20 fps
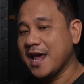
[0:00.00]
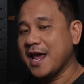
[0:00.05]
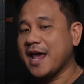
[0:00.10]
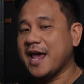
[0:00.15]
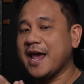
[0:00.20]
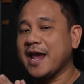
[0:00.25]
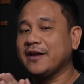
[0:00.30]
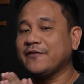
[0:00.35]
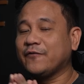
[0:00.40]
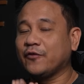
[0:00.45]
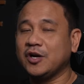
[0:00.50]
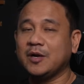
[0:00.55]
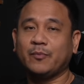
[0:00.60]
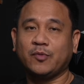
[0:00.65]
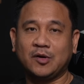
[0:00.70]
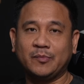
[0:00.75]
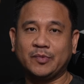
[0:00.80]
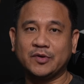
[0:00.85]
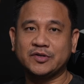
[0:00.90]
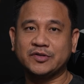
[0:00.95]
and for the
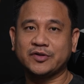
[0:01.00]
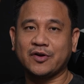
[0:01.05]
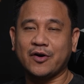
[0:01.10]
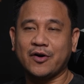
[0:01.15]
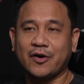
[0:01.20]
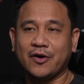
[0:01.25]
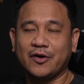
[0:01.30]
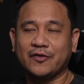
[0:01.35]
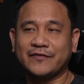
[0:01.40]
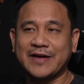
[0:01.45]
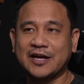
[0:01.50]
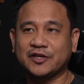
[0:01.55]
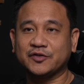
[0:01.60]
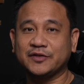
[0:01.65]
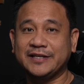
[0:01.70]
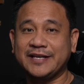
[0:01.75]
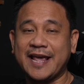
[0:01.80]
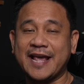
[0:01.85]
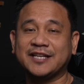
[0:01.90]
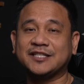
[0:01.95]
purpose of
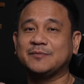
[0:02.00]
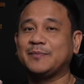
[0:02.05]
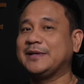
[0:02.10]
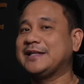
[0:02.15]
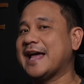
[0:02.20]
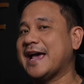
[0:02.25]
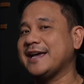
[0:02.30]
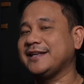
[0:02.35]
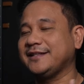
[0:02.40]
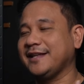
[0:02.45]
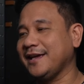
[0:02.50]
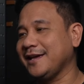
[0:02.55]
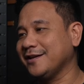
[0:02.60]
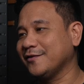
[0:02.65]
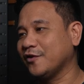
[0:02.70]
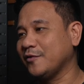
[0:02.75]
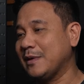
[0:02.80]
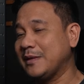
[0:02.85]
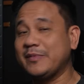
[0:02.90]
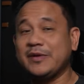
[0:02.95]
actually expediting
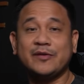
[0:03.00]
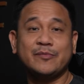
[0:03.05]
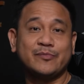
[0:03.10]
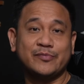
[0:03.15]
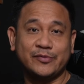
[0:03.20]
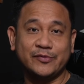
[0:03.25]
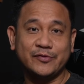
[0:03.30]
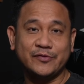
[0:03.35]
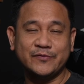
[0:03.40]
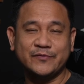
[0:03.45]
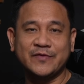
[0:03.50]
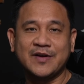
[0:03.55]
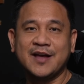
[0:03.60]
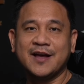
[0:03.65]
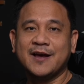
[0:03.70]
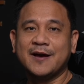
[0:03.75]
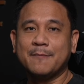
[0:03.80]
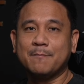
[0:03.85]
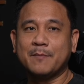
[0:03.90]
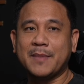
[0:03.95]
or maybe improve
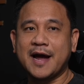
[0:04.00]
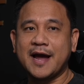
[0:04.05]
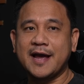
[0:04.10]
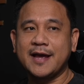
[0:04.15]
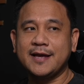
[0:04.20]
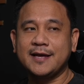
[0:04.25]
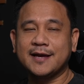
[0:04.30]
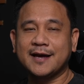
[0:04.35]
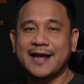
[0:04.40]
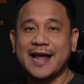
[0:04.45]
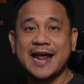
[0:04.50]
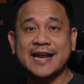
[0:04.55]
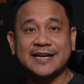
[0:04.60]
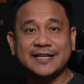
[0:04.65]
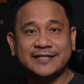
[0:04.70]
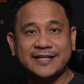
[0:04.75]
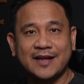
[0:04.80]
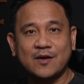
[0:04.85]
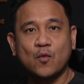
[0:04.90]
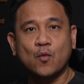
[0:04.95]
my
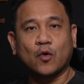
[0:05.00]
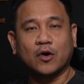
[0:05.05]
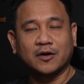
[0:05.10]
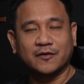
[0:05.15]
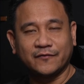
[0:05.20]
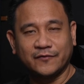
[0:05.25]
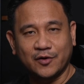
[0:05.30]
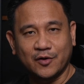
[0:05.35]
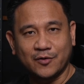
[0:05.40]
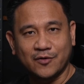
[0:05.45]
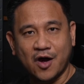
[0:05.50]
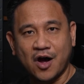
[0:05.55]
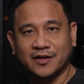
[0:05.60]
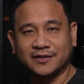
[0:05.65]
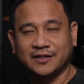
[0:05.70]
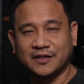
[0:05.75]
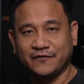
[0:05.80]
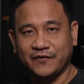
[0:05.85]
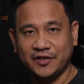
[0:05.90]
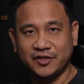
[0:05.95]
editing workflow
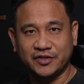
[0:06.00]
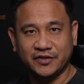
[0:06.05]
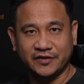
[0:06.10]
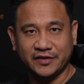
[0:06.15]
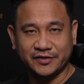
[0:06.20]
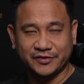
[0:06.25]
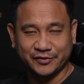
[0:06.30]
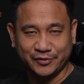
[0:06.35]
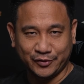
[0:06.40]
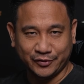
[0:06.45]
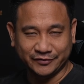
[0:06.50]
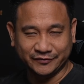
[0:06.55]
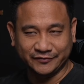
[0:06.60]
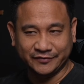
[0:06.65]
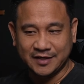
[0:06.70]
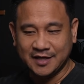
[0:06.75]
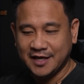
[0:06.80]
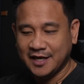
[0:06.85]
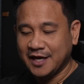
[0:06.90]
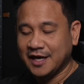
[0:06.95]
on DaVinci
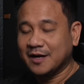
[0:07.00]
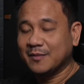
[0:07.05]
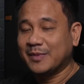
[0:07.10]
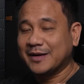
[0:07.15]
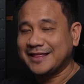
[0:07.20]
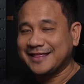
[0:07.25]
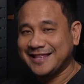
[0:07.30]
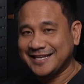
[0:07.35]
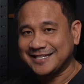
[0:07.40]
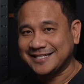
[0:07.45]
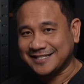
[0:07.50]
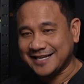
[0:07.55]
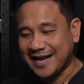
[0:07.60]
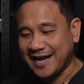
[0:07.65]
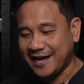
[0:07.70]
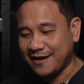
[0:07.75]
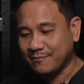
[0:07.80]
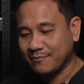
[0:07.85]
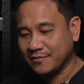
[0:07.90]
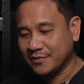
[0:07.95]
Resolve. But this
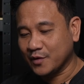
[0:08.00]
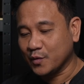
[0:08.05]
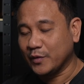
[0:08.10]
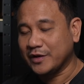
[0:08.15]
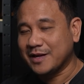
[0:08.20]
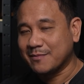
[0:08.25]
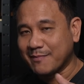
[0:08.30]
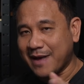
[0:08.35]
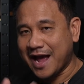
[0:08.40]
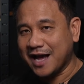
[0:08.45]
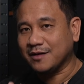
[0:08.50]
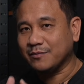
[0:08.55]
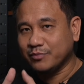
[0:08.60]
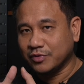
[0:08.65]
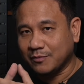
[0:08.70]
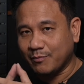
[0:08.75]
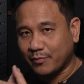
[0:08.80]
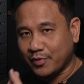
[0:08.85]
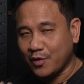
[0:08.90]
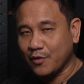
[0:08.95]
time, with the
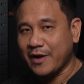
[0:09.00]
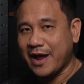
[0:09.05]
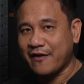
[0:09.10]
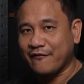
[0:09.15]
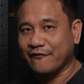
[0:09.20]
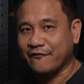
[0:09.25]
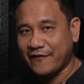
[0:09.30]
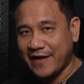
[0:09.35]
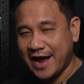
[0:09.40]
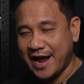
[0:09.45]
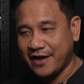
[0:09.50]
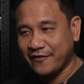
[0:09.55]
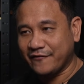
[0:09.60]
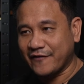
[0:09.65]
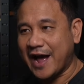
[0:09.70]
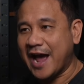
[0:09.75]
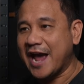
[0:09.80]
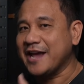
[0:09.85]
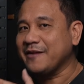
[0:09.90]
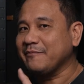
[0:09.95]
MacBook Pro M5,
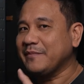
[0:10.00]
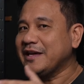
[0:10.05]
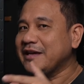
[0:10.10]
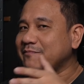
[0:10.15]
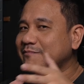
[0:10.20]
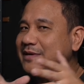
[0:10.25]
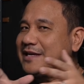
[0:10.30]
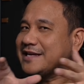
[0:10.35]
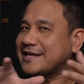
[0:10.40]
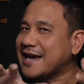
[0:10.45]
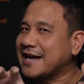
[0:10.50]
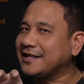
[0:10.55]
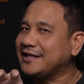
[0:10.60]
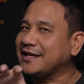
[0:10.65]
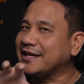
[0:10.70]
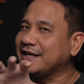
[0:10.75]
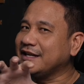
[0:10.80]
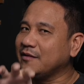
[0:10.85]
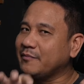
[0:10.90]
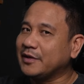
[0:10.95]
I may be
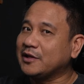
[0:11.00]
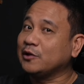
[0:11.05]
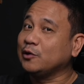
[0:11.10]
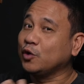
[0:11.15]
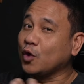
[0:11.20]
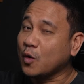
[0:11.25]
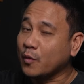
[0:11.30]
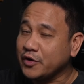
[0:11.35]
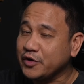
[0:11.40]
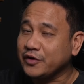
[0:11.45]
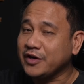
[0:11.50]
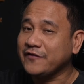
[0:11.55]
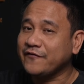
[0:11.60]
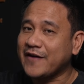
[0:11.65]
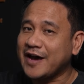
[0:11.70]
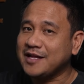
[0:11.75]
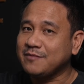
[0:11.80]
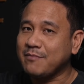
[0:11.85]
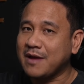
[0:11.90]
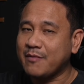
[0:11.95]
getting a little bit lower
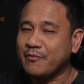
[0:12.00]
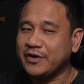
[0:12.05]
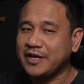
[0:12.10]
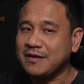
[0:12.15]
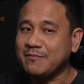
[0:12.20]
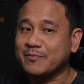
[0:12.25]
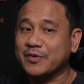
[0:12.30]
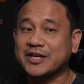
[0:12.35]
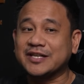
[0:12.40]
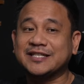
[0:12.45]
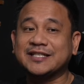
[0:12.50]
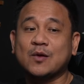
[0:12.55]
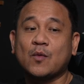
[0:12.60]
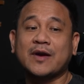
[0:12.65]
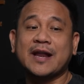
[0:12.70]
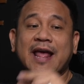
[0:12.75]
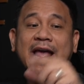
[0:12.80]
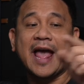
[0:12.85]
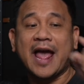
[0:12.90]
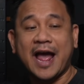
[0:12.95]
unified memory because the
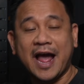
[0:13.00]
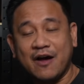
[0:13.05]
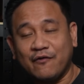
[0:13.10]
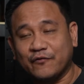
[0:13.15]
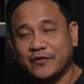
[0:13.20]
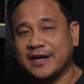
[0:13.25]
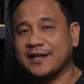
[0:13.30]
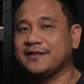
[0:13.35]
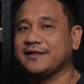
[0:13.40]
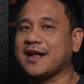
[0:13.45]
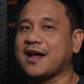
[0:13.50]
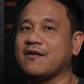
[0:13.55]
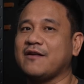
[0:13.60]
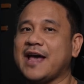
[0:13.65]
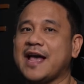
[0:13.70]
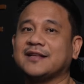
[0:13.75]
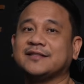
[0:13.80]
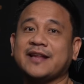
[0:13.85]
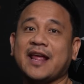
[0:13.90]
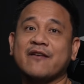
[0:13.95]
one I have right now
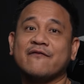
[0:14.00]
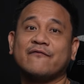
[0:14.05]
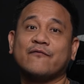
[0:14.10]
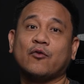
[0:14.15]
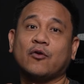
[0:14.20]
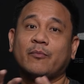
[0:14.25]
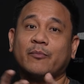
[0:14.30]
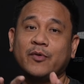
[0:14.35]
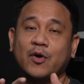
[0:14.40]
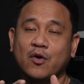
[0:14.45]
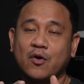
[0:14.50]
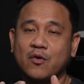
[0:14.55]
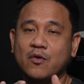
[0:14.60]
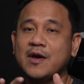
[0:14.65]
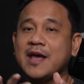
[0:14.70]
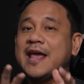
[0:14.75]
has M4 Pro